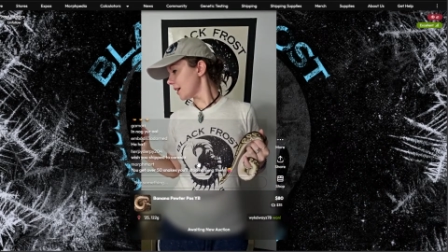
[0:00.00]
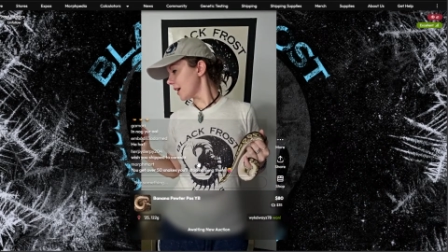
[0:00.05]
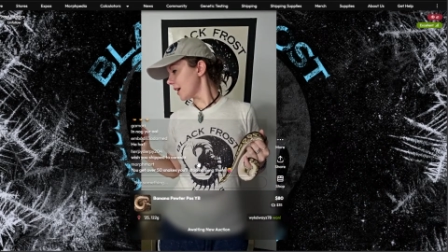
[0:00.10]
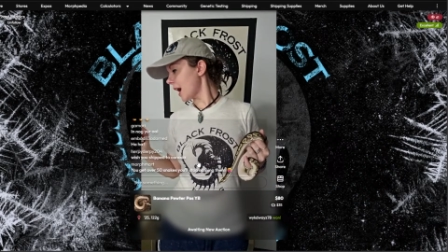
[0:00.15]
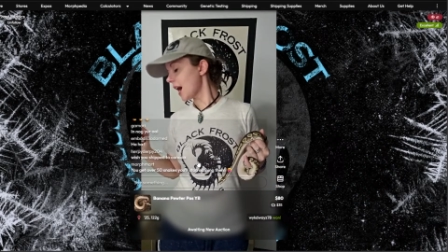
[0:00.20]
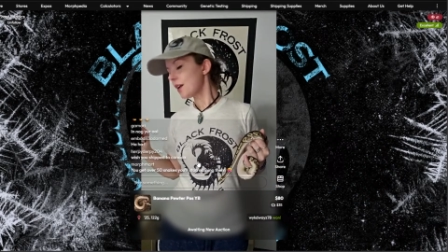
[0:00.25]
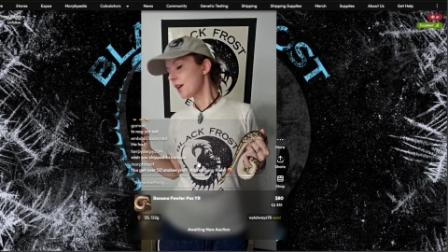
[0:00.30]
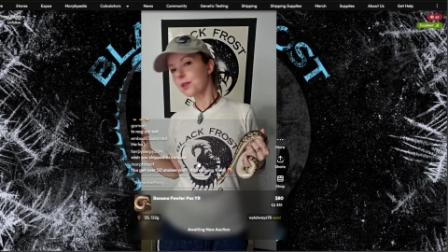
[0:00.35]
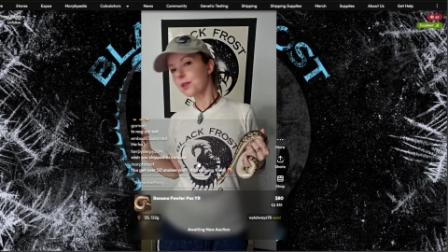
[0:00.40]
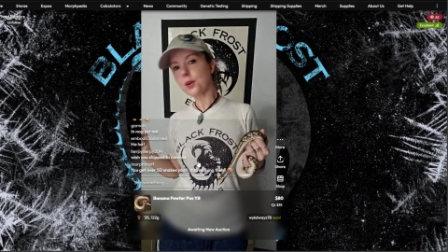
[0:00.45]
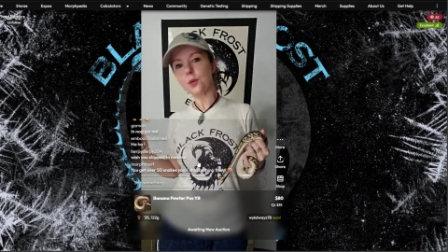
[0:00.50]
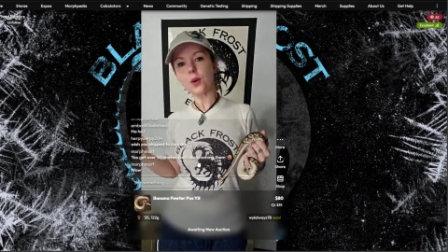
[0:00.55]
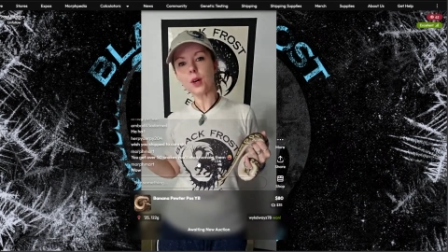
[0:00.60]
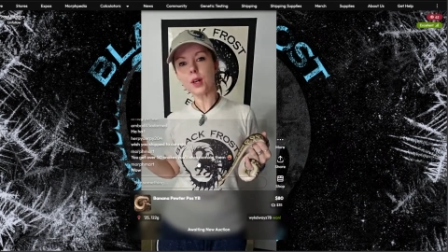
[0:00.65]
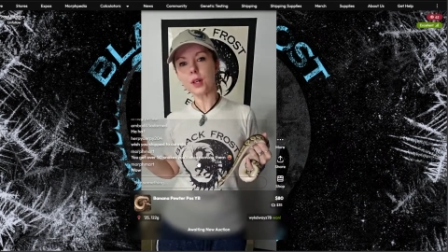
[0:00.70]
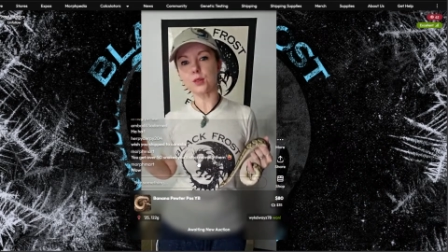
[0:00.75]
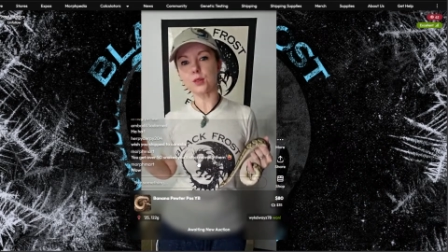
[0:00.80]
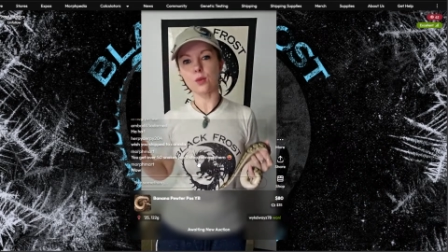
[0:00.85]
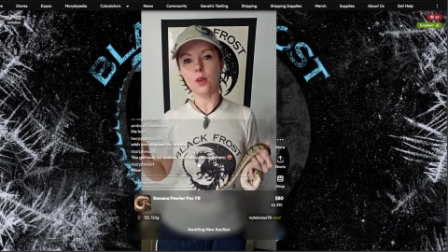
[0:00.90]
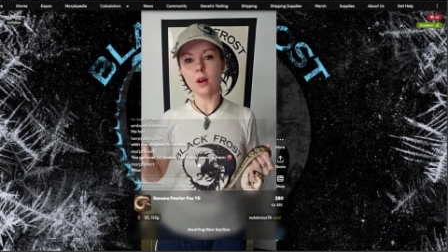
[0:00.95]
I don't know what
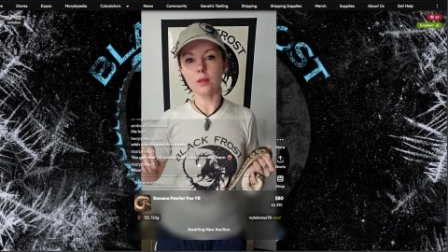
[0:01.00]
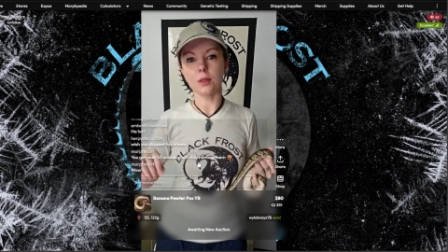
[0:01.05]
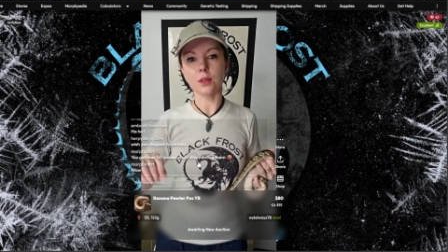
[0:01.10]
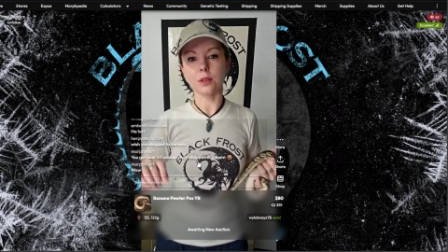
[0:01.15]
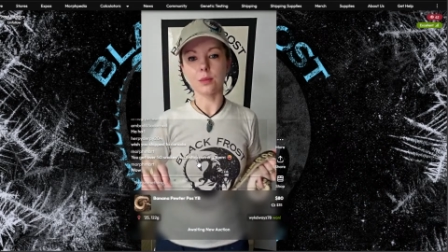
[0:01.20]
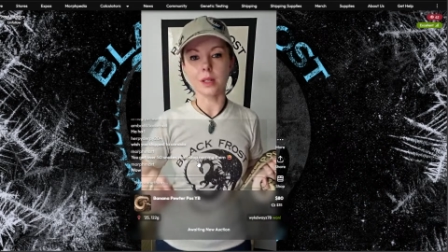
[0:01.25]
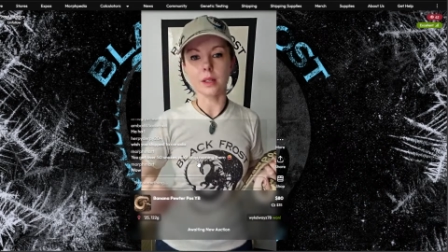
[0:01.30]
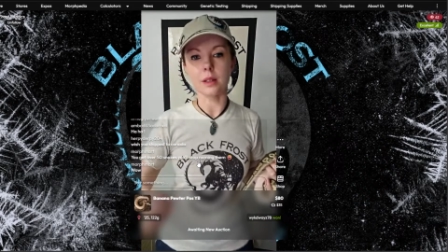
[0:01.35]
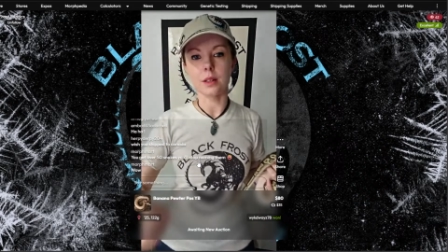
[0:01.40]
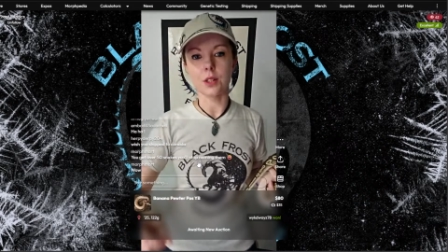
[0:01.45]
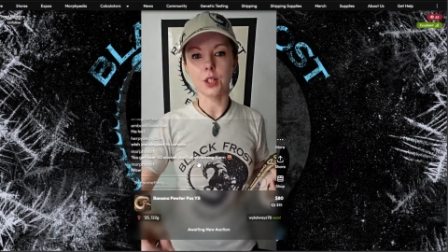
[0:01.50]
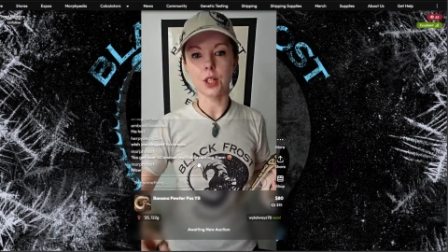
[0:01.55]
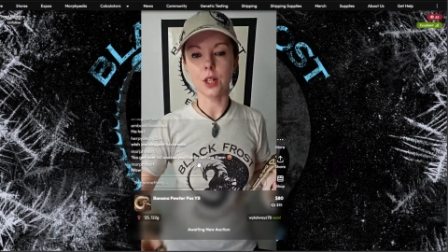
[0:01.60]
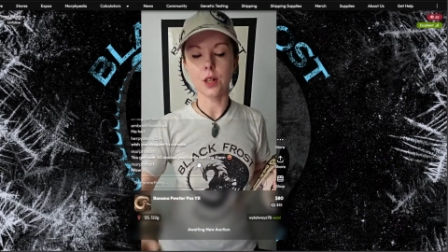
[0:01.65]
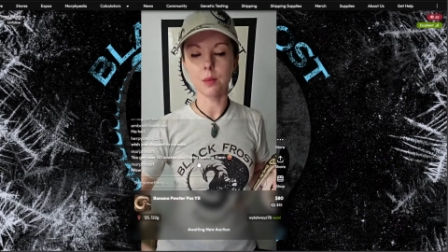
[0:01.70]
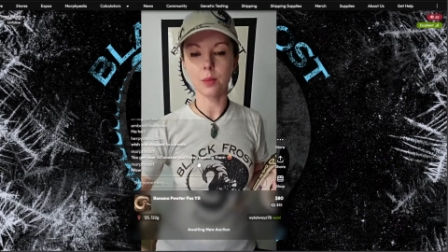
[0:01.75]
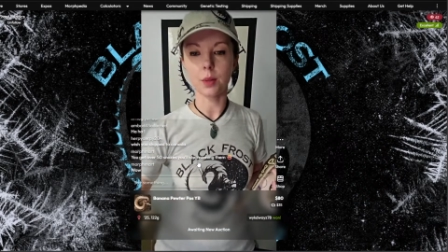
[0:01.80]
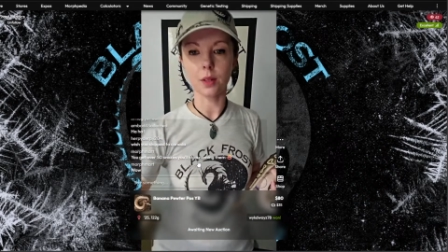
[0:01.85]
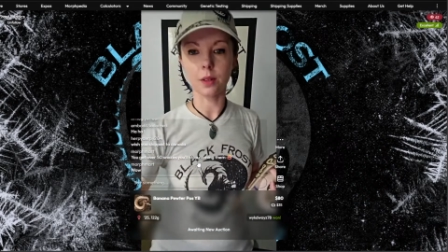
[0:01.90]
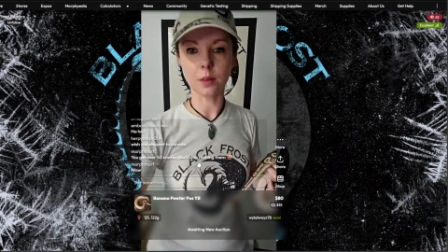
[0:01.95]
is wrong with me this year,
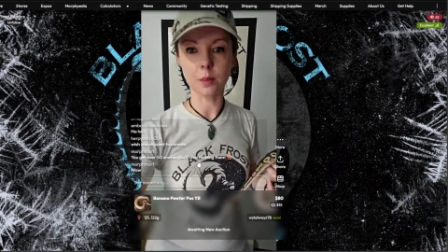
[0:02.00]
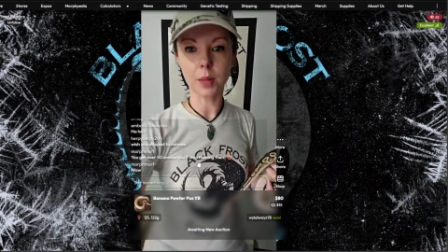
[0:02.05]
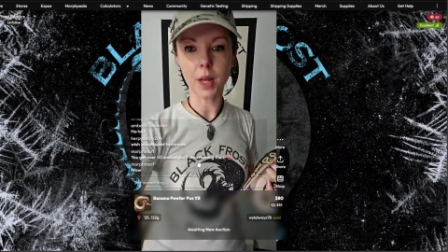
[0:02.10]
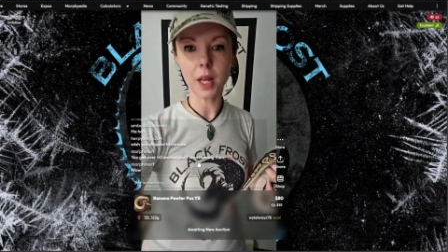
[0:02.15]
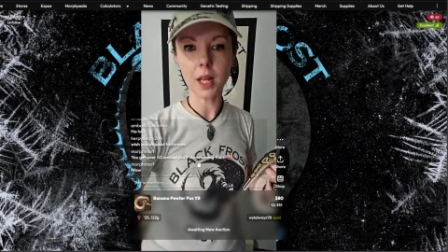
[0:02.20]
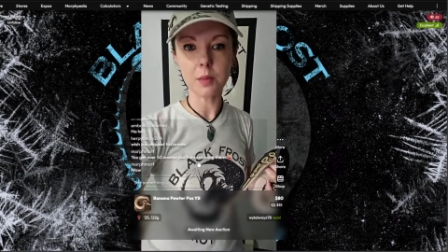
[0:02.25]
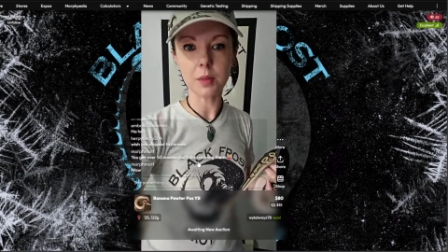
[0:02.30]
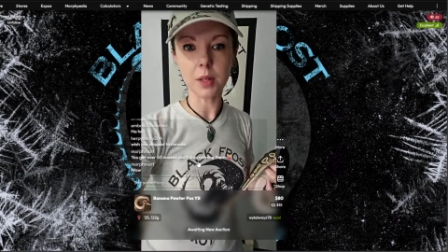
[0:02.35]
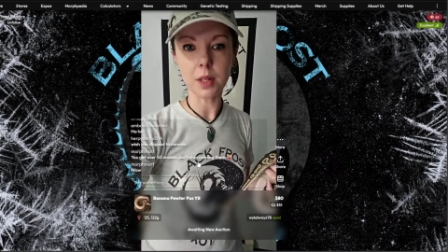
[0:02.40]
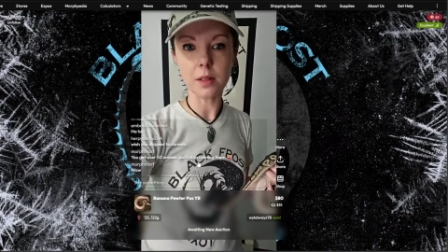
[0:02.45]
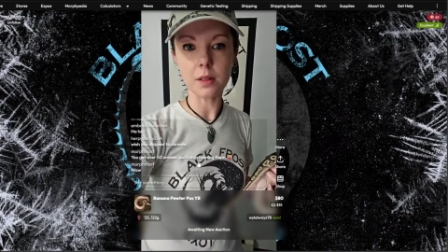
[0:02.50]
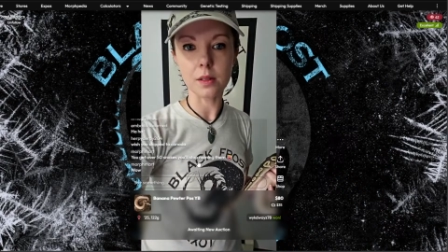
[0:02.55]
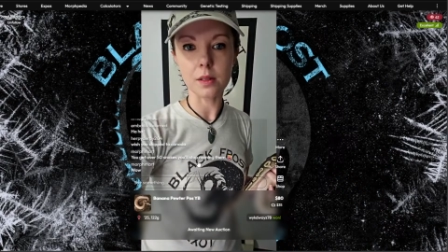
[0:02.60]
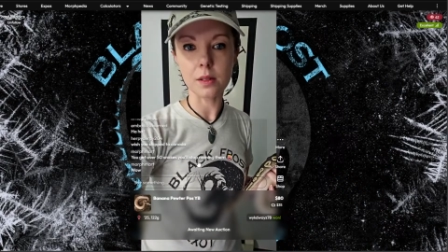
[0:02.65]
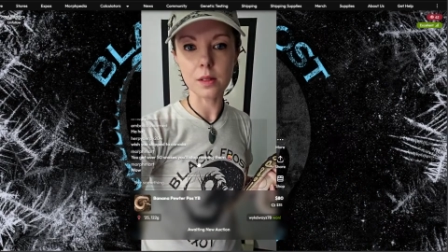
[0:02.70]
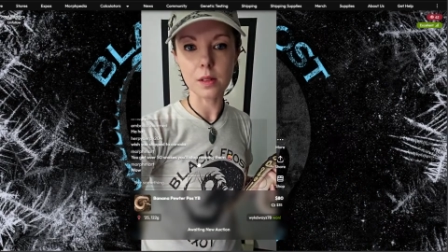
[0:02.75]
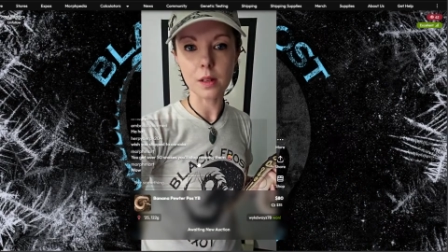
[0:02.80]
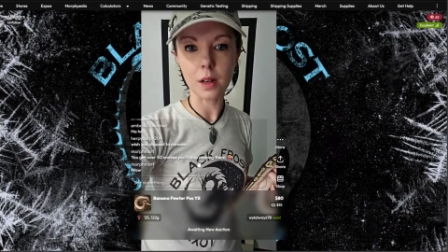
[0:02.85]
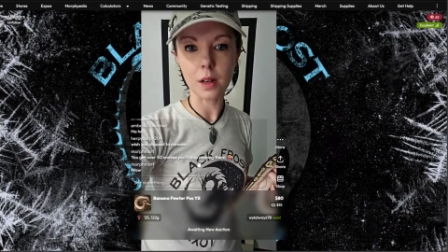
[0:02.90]
but the babies,